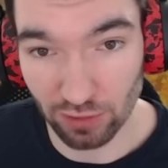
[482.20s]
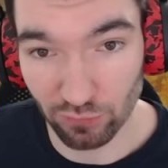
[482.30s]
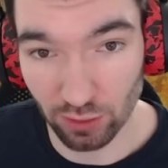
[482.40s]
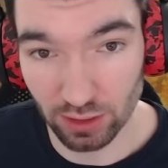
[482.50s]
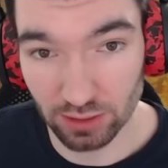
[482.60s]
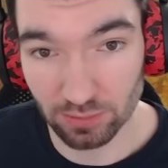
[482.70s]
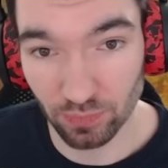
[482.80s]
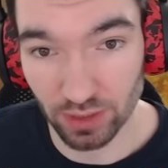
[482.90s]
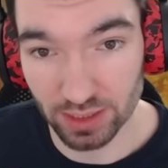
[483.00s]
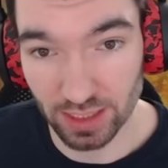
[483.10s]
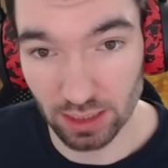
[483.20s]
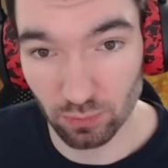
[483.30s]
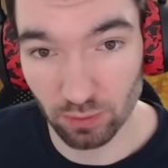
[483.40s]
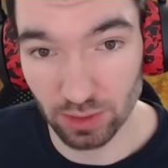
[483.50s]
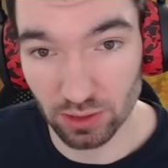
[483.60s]
afford it, the
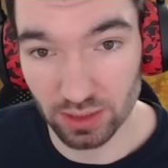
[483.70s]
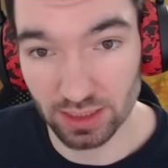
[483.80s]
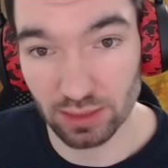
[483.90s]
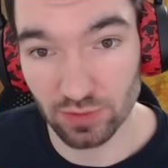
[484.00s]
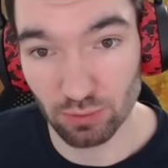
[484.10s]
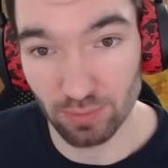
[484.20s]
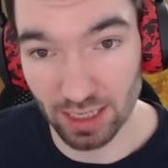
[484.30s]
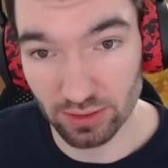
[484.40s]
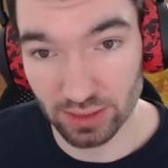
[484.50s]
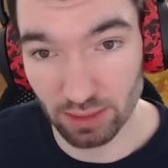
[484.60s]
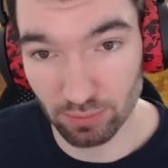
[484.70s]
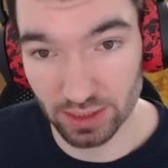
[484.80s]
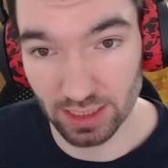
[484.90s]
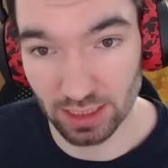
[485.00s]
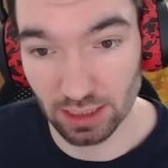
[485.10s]
ascended one, because it gives you minus
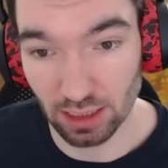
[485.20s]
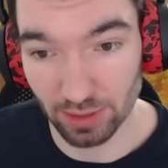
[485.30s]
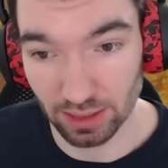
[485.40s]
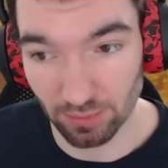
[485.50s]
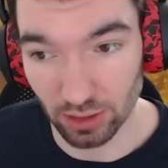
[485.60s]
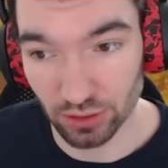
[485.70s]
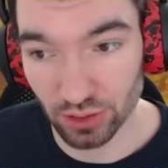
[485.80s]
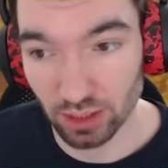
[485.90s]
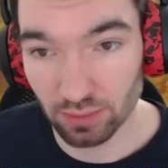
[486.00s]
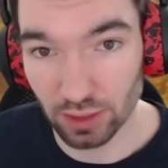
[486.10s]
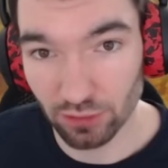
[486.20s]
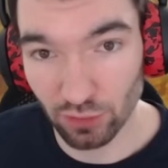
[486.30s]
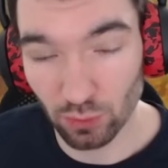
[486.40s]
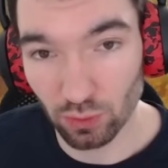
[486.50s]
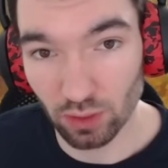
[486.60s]
10% incoming damage.
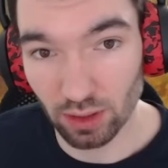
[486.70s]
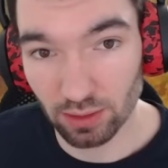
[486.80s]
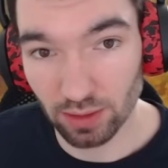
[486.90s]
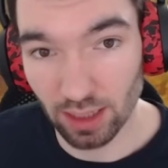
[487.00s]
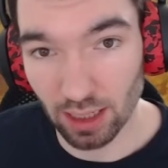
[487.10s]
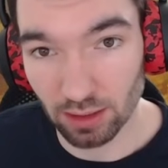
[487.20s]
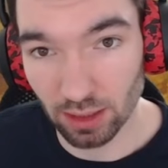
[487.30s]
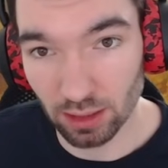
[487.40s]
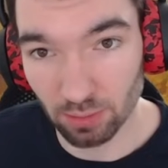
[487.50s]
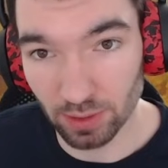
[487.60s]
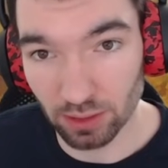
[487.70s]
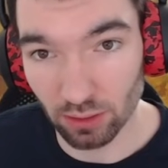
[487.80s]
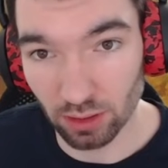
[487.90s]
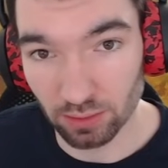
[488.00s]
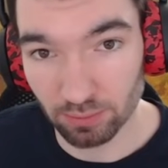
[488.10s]
If you are a little bit
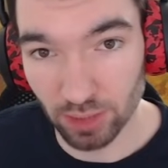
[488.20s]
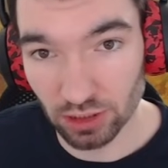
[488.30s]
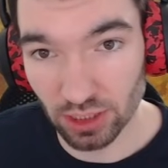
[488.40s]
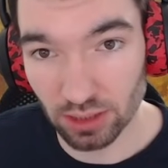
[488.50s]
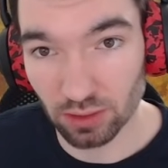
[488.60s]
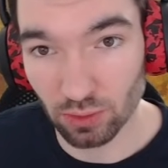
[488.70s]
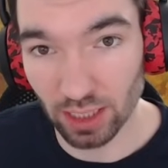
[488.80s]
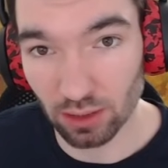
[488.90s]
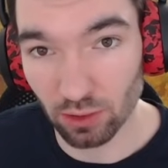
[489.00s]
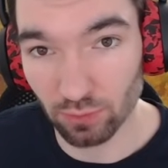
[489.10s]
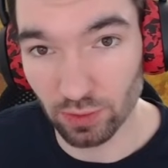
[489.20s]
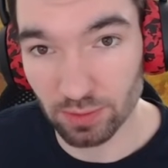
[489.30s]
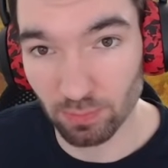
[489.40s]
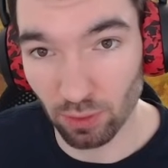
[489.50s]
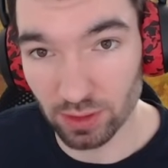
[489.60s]
on a budget, you can go
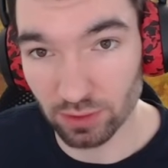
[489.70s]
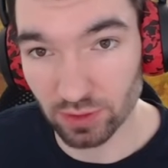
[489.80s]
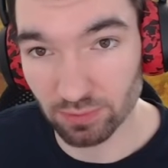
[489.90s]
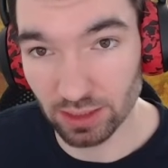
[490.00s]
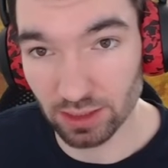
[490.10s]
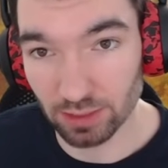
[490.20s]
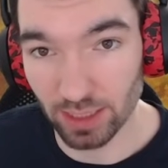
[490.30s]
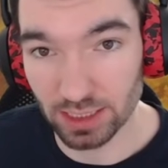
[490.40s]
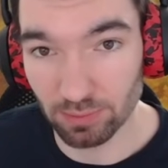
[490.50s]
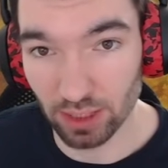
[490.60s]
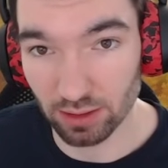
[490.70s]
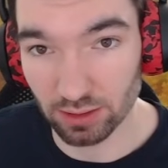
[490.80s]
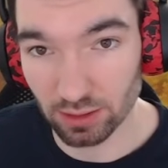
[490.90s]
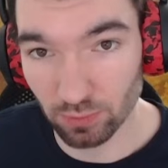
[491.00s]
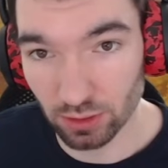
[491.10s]
with bowls of sweet and spicy
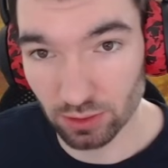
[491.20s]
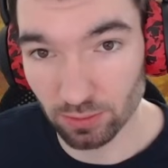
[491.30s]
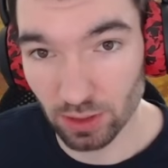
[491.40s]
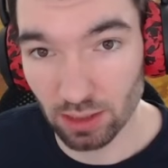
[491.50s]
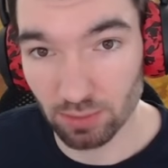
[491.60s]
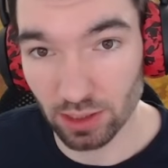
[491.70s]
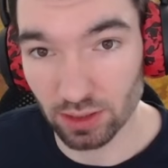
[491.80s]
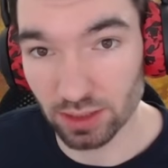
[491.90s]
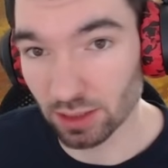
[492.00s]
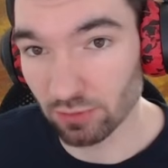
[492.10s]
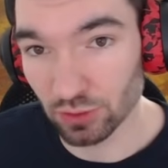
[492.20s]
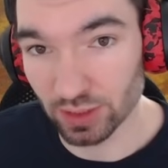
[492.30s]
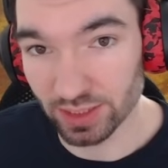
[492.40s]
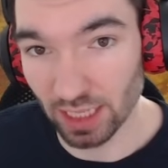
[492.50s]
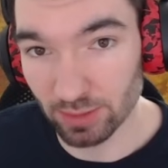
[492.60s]
butternut squash soup, because it gives you
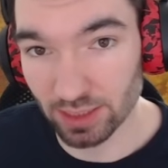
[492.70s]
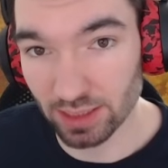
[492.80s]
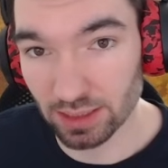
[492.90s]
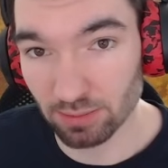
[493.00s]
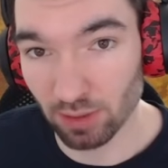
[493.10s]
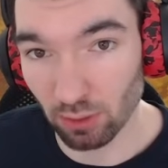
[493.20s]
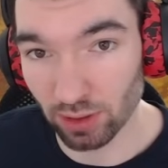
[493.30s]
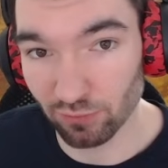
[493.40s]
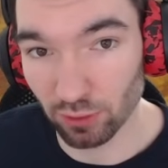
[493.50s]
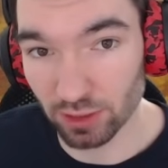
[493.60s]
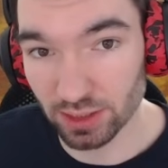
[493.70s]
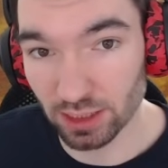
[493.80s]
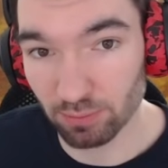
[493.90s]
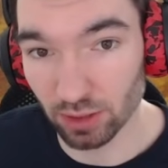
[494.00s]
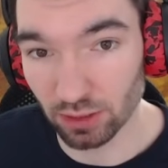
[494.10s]
the same stats, power and
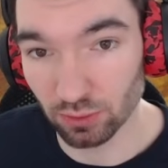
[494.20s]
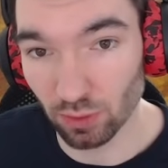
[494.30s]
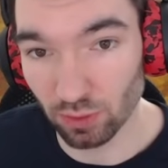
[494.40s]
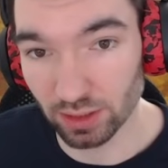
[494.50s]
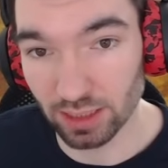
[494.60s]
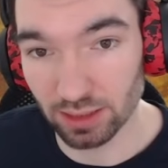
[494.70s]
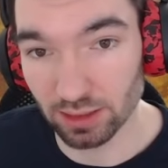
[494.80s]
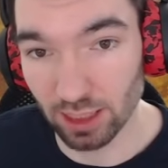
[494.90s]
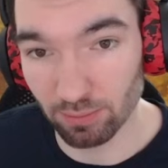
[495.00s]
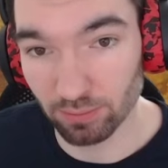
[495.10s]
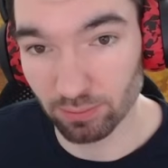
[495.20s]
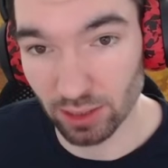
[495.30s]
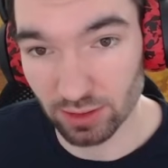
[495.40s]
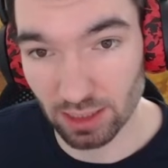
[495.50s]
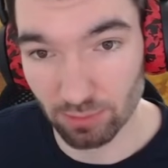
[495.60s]
ferocity, but you don't get the
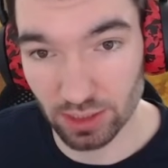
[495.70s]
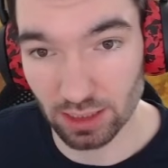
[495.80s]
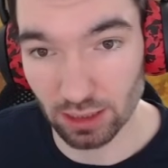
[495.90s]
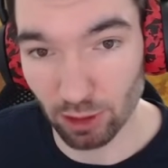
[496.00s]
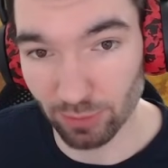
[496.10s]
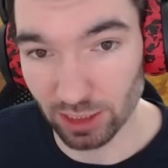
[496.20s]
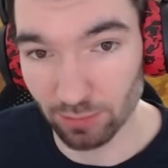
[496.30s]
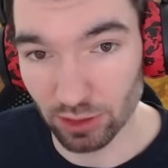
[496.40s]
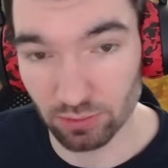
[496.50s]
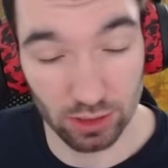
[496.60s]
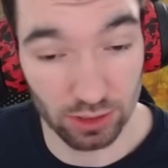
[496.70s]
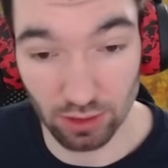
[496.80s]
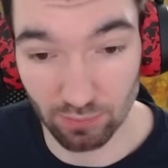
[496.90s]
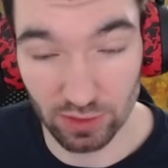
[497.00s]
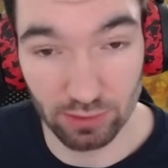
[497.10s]
minus 10% incoming damage, which
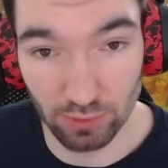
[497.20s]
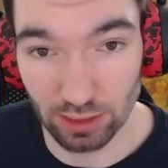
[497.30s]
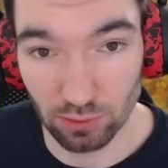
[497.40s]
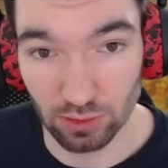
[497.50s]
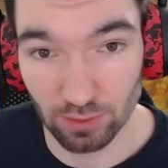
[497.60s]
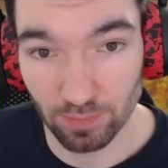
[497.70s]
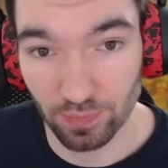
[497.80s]
is obviously really good.